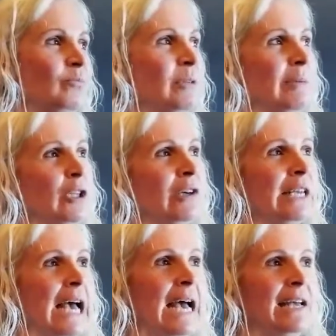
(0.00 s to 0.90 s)
maybe
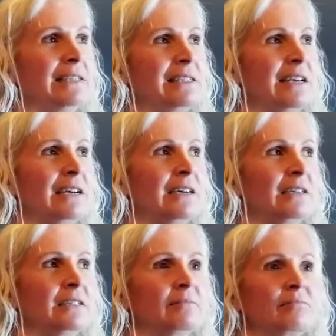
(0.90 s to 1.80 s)
look at
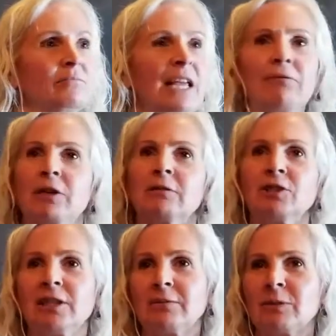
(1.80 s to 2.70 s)
life
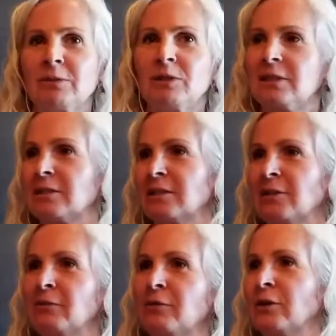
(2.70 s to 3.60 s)
coaching.
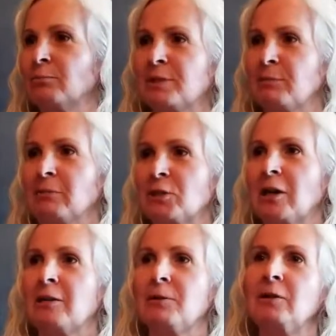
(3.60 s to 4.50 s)
I've heard some people
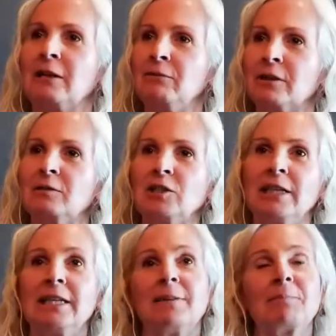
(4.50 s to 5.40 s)
talk about life
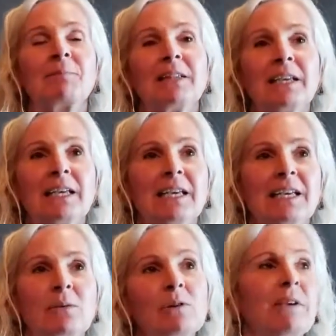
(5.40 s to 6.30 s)
coaching, and
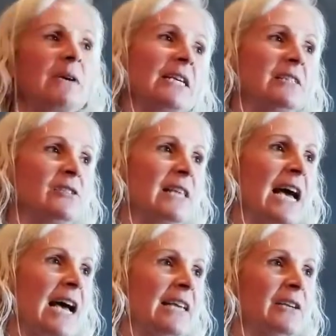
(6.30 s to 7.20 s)
well, maybe I could do
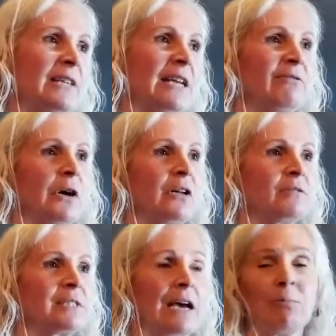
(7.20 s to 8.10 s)
that. That
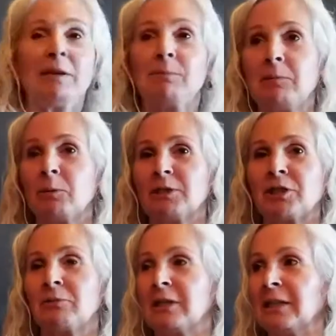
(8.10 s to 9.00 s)
involves helping people,
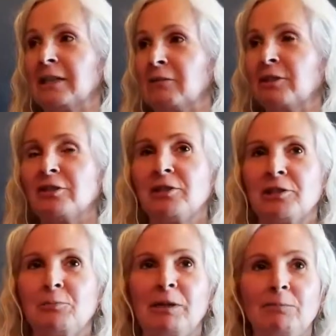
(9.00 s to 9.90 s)
which I really love to
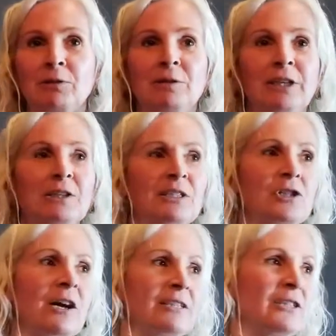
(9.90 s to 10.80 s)
do. People, you
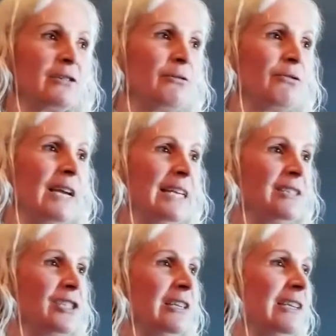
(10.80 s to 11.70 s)
talk to
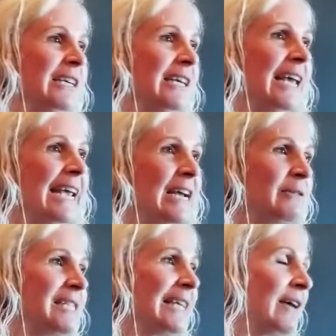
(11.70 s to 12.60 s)
girlfriends and you hang
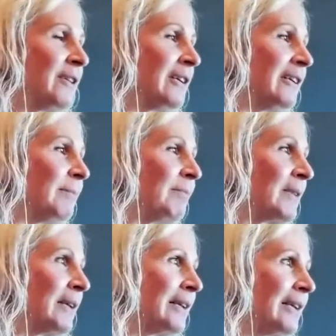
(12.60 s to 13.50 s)
out together, and,
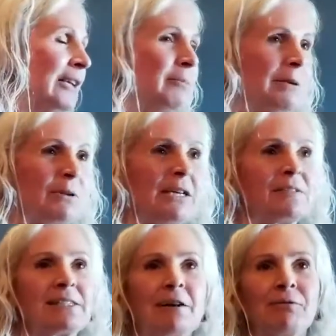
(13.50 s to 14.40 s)
people
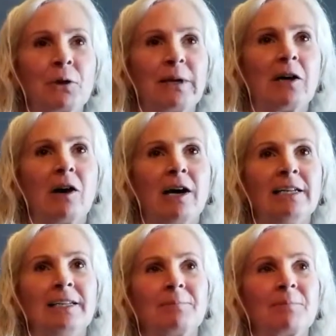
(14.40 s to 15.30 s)
have stuff going
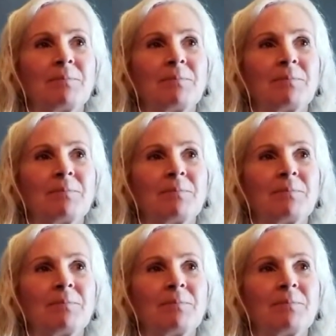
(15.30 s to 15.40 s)
on, and